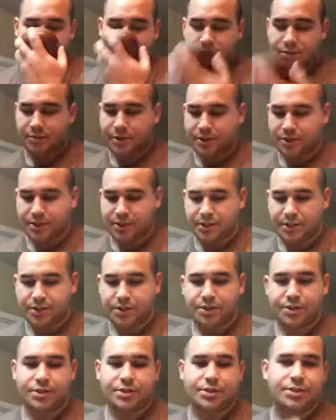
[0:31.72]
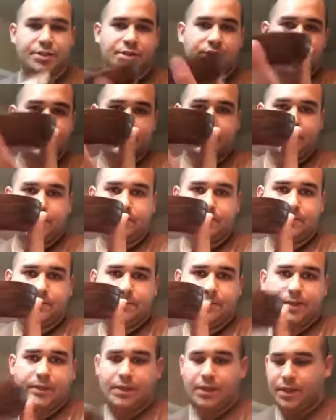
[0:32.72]
Smells delicious. This is just a little
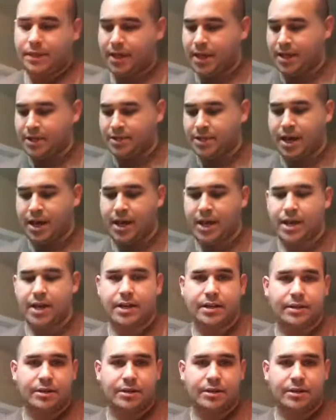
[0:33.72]
case I had to